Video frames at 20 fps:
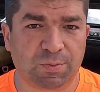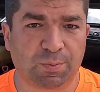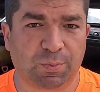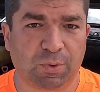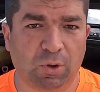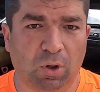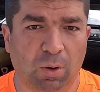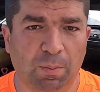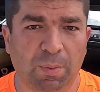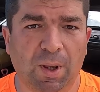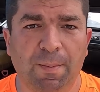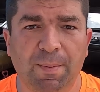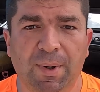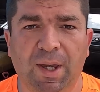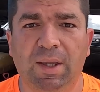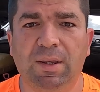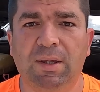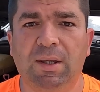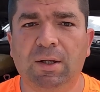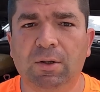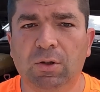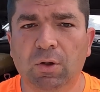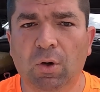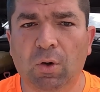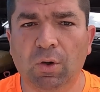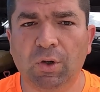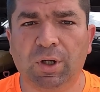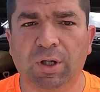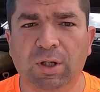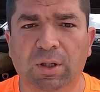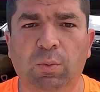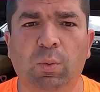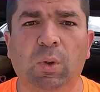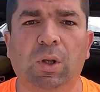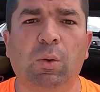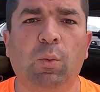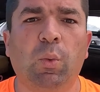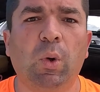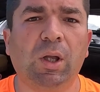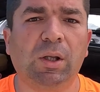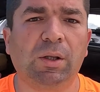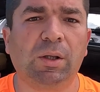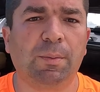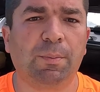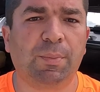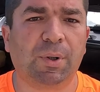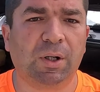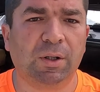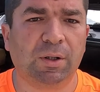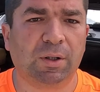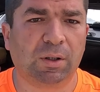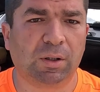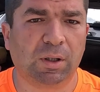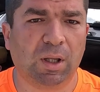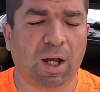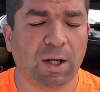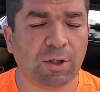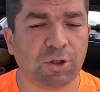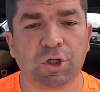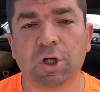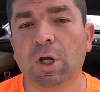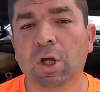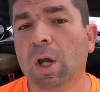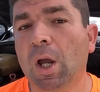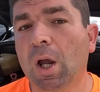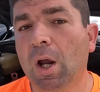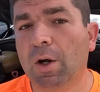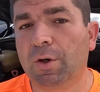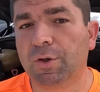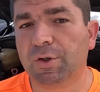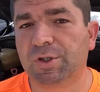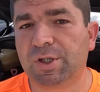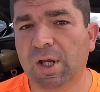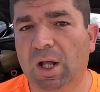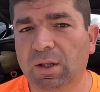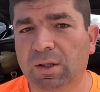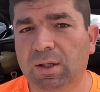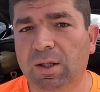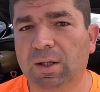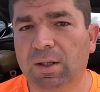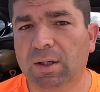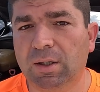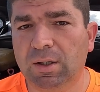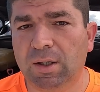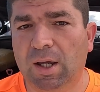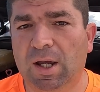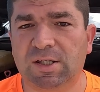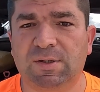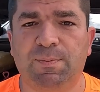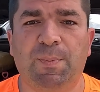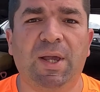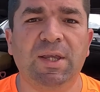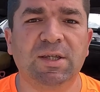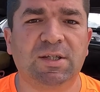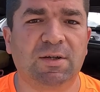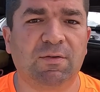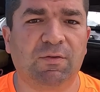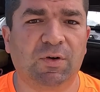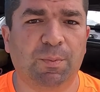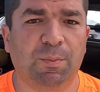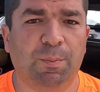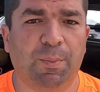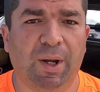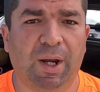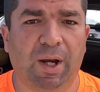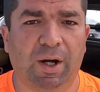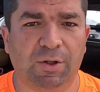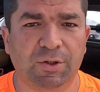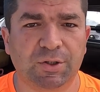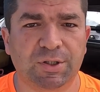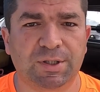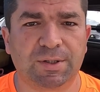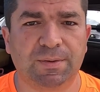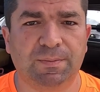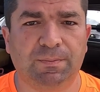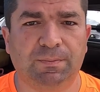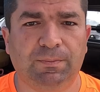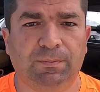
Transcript: problem and ignoring it will quickly burn the clutch, resulting in expensive repairs.